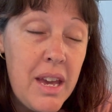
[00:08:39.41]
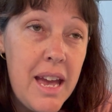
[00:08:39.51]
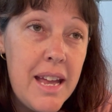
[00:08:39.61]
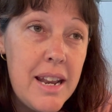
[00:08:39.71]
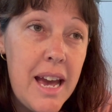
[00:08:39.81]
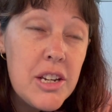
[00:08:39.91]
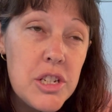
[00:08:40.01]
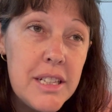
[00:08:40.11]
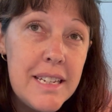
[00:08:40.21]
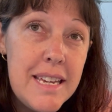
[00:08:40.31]
And
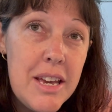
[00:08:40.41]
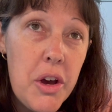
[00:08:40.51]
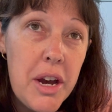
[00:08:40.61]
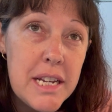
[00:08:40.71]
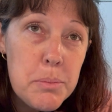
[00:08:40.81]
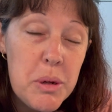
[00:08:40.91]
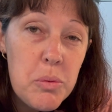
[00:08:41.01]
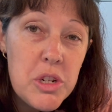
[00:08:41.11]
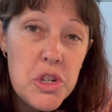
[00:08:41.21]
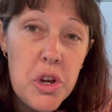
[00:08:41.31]
actually her husband
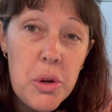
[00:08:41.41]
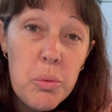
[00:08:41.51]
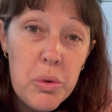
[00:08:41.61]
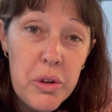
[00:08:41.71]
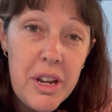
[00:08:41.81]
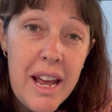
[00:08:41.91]
would turn wood,